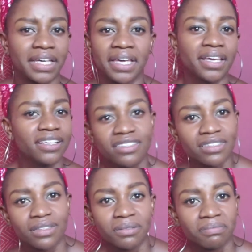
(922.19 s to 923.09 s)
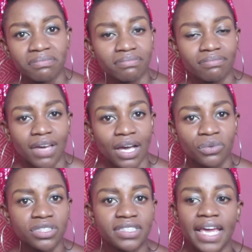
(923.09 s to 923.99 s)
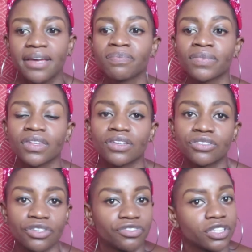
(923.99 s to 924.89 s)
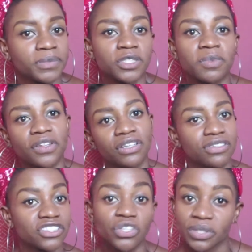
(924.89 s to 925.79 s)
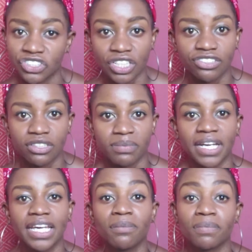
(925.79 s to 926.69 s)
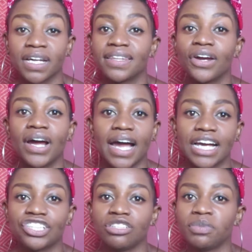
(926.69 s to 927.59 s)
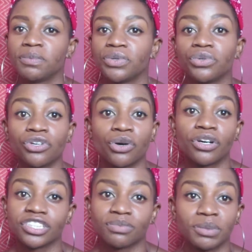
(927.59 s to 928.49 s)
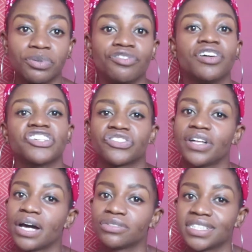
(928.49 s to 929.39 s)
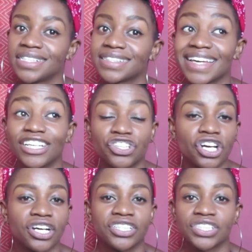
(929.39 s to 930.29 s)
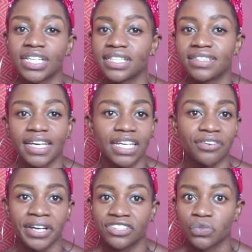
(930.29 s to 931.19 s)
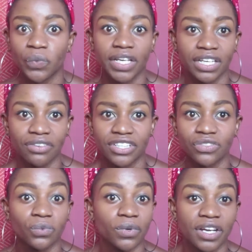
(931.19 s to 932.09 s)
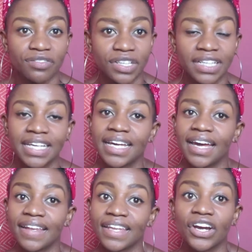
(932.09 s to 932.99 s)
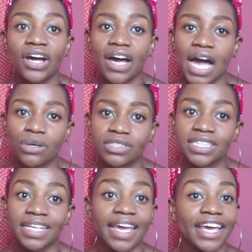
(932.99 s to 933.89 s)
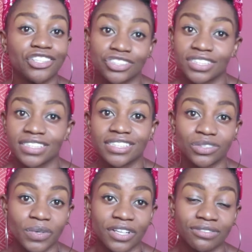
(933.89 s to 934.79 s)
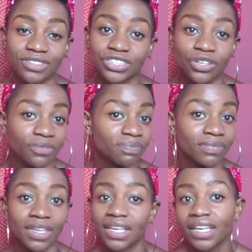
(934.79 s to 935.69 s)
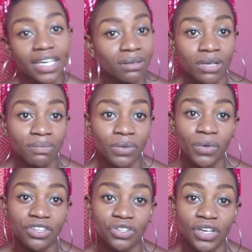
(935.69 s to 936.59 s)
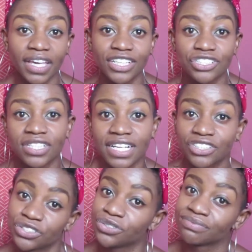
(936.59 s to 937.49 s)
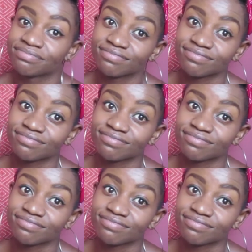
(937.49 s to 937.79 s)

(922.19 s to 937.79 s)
gigs, I would say. So for the most part, there is no exchange in money, but there are actually people who go on to be professional house sitters and charge daily rates, weekly rates, whatever. And there are house sitting agencies as well. So it might be worth looking into that too.